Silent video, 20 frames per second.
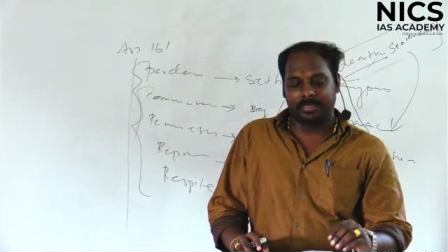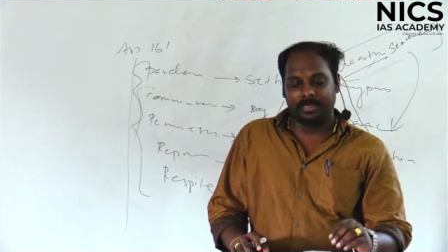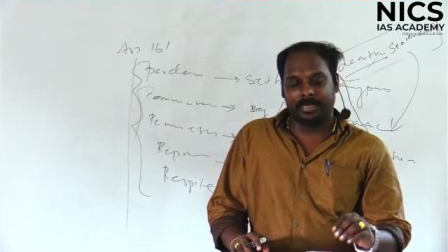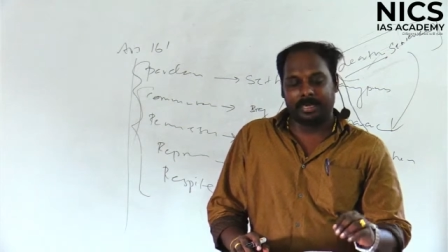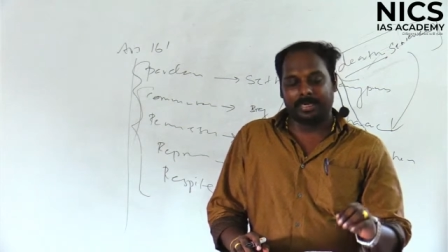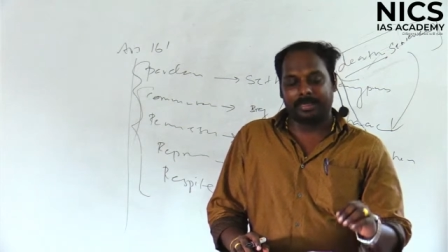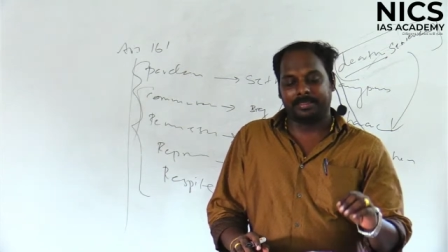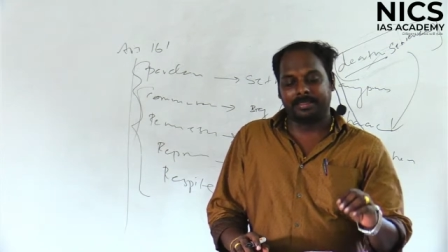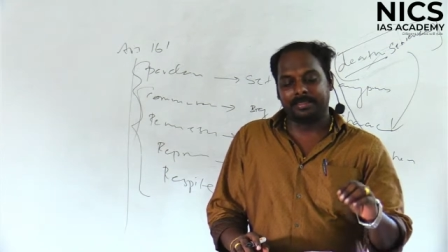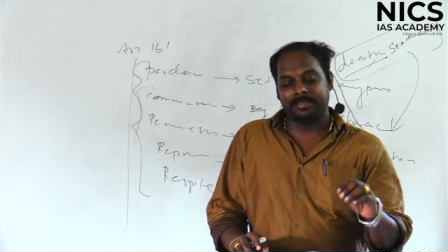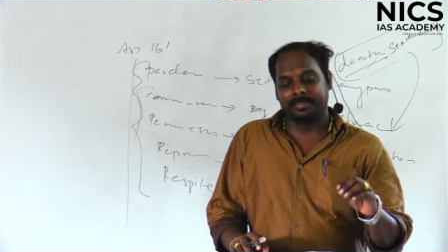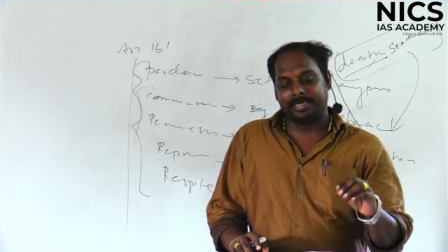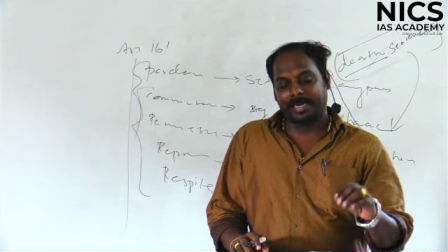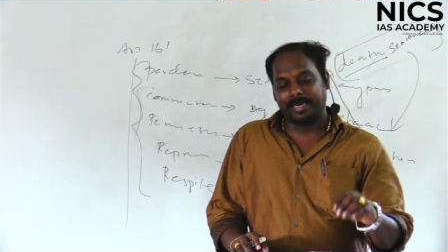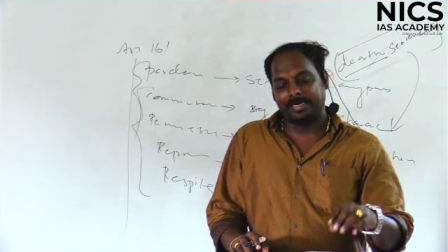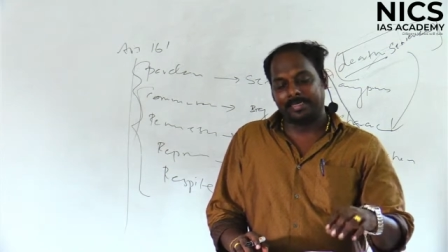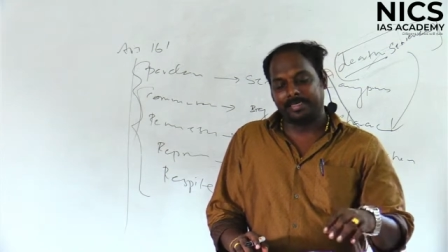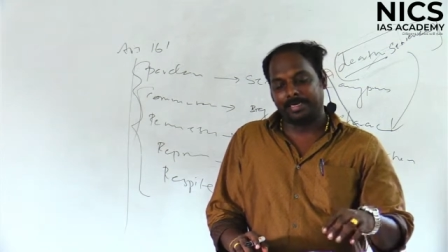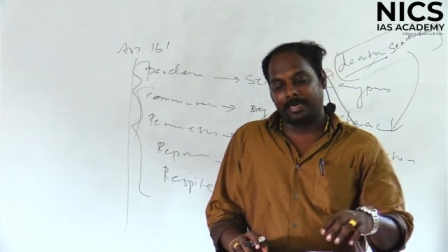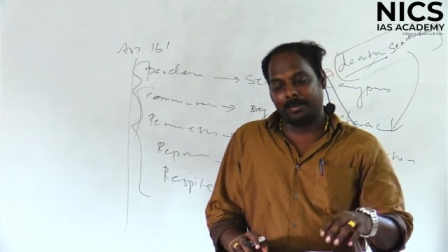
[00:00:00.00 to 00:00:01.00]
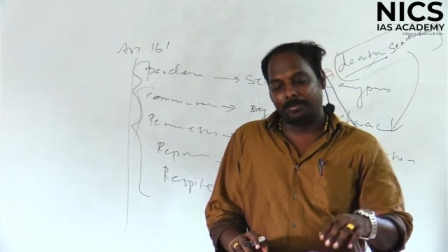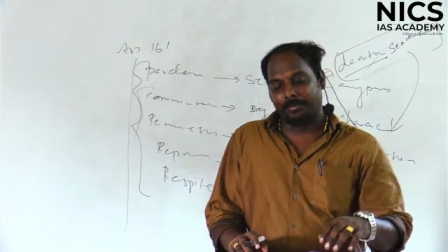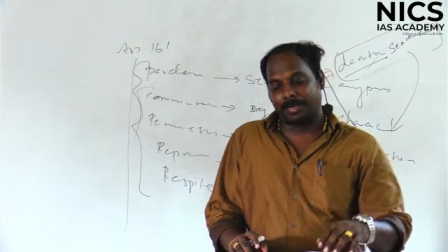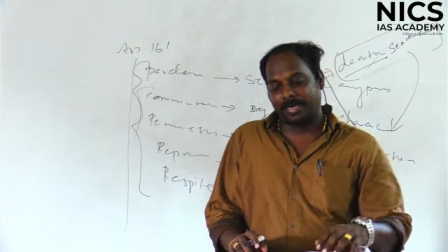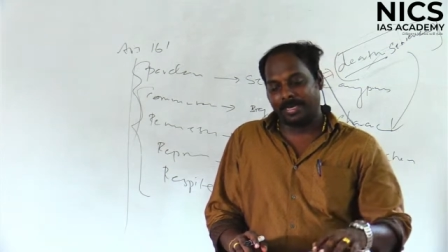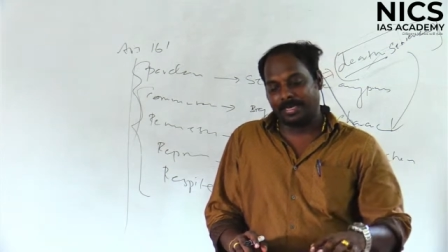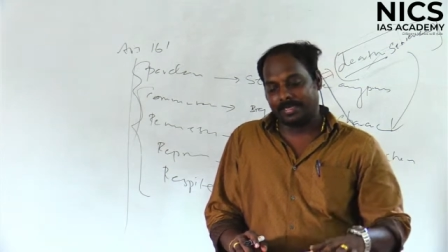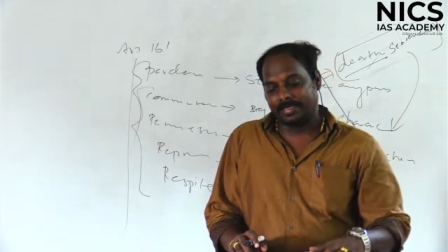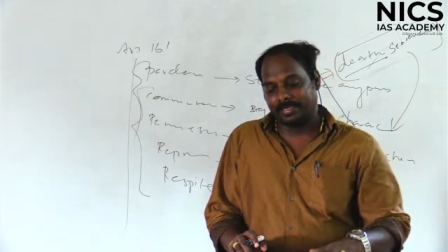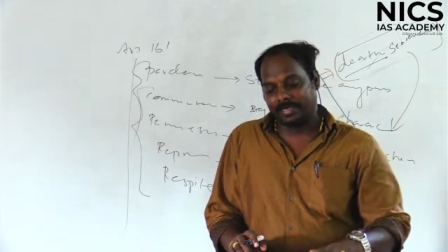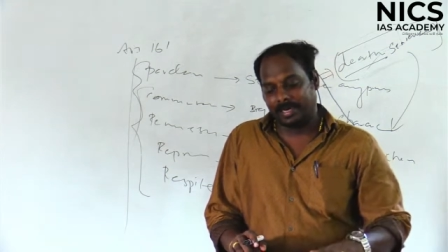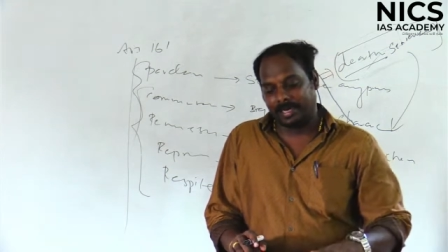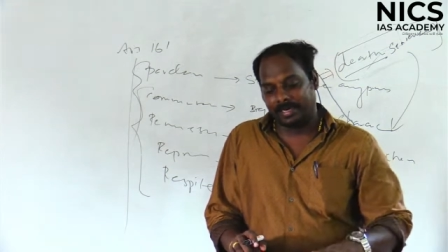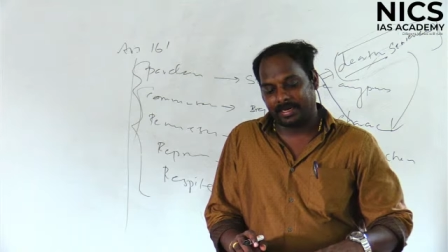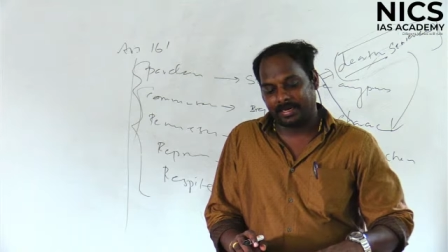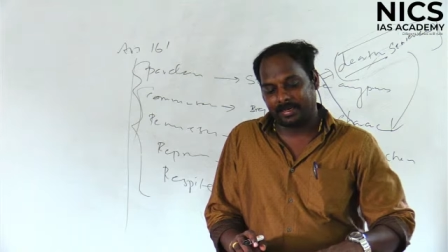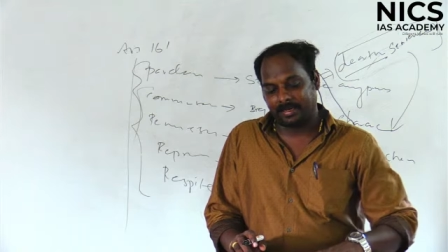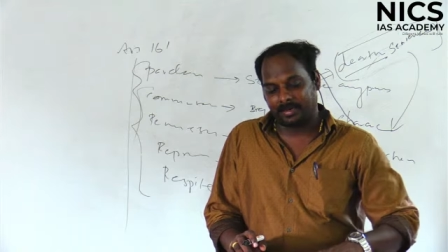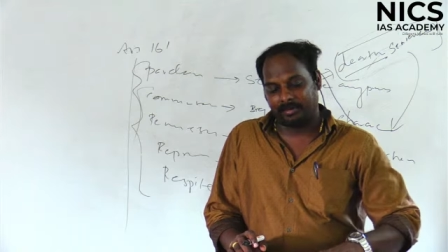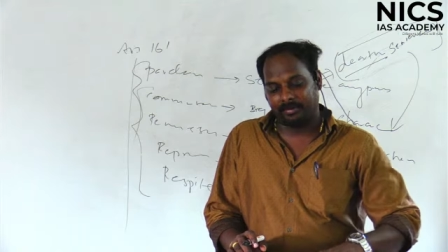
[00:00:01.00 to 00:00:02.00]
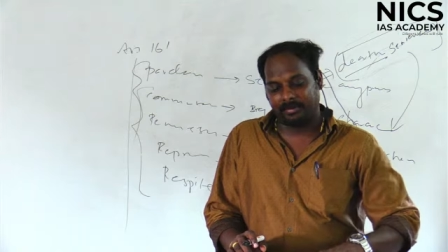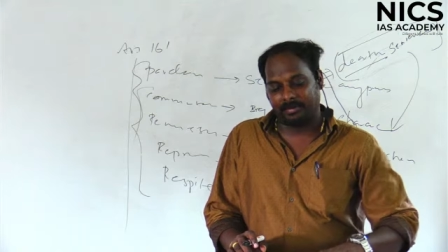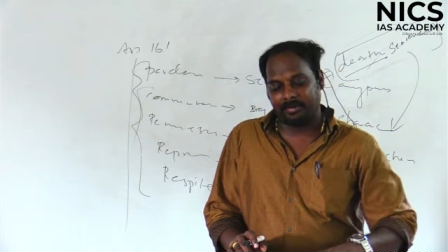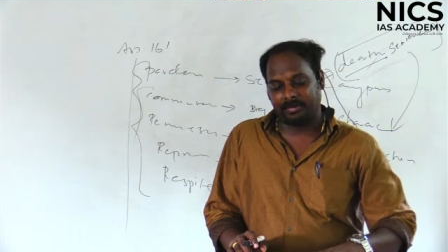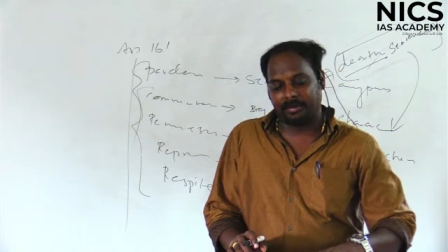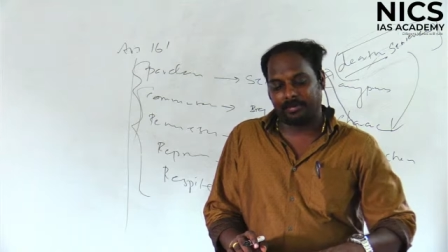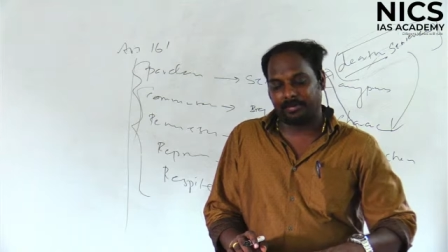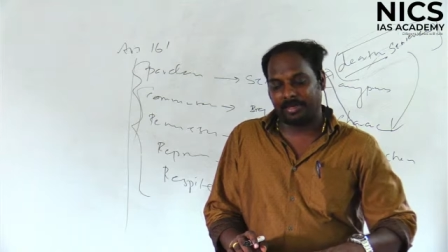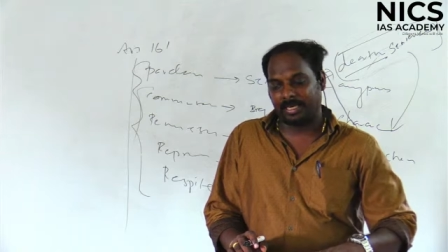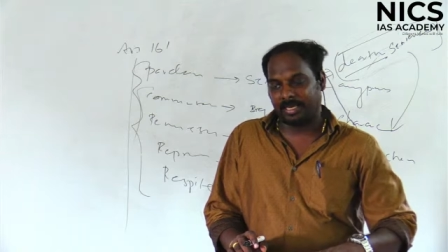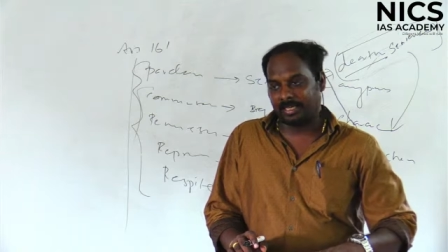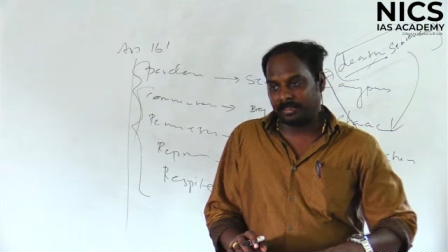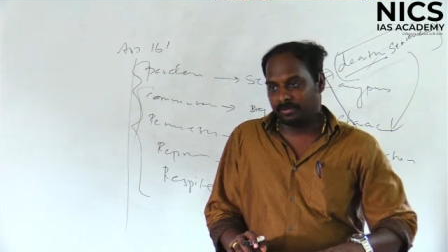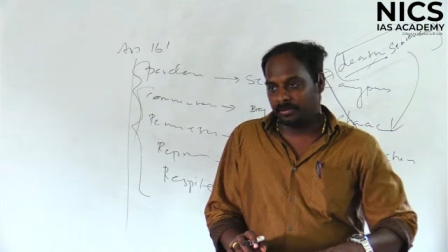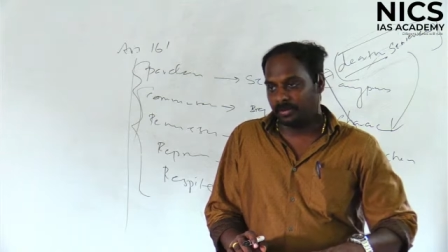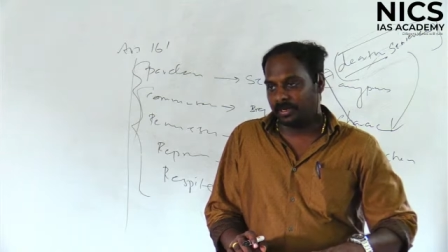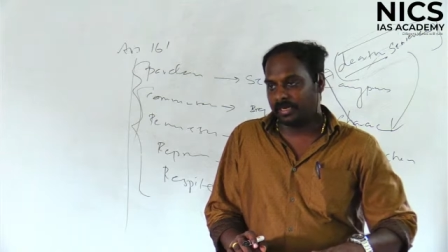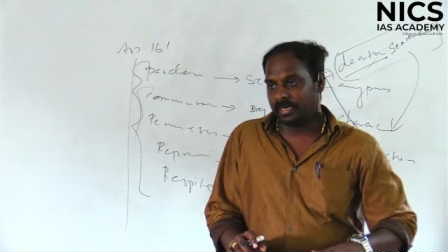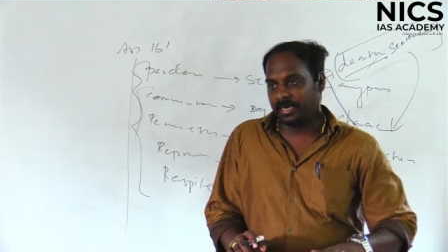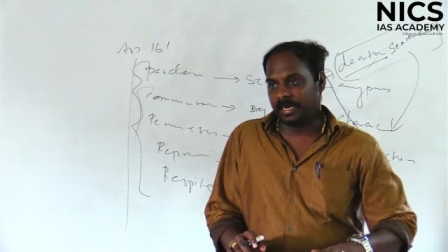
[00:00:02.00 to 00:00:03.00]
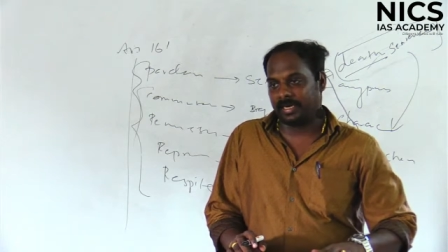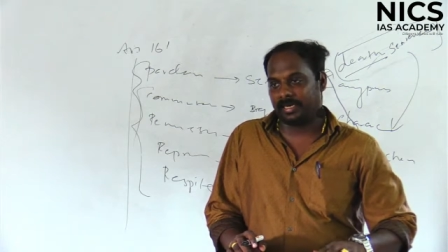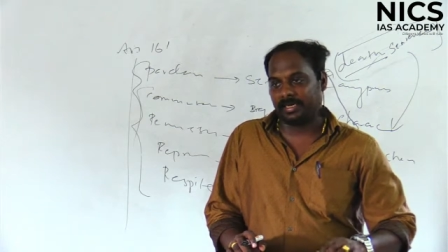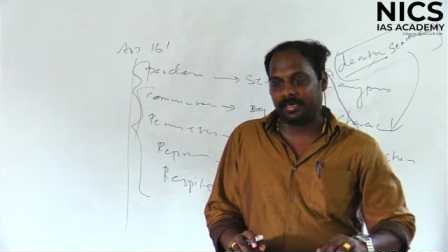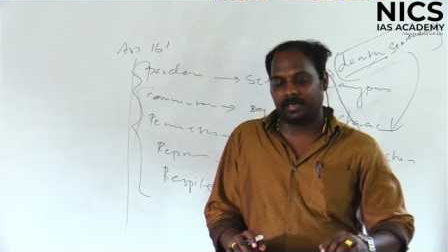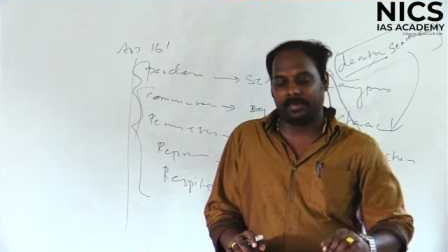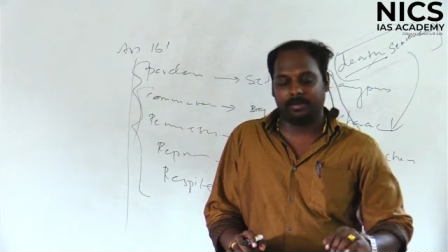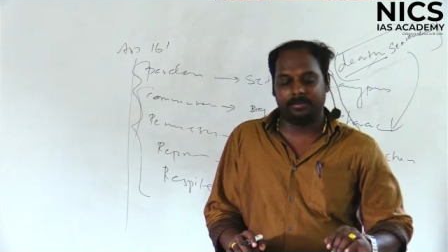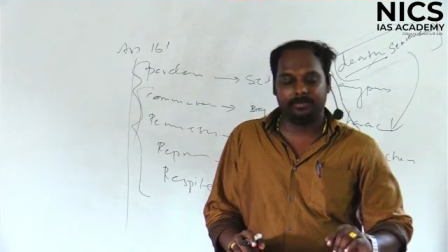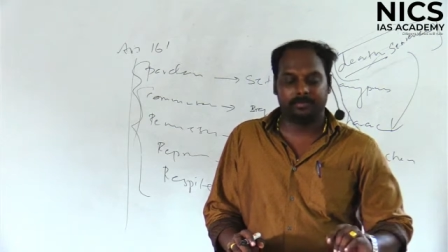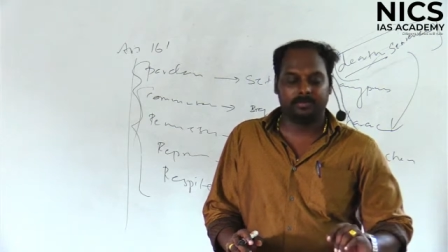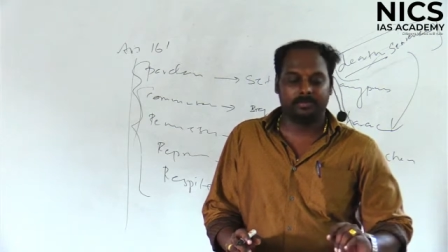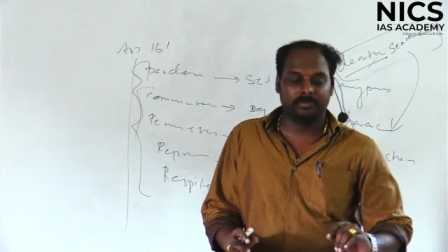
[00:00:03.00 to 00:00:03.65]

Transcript: and then CITES la appendix category la varudhu, appendix one category.